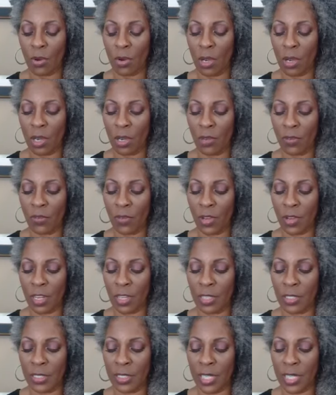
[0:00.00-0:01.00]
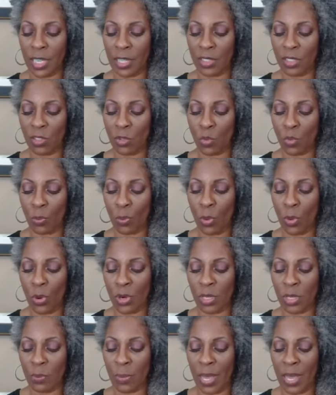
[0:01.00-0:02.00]
of deaths
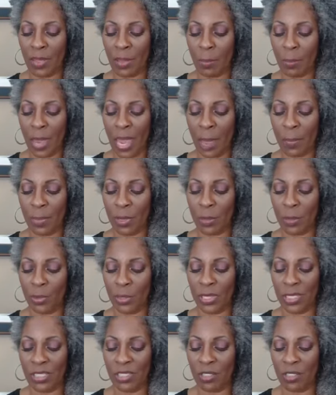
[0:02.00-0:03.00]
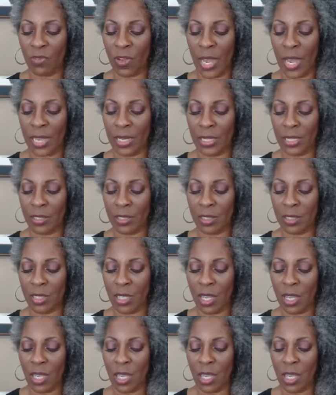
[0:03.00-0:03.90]
reported by the Mapping Police Violence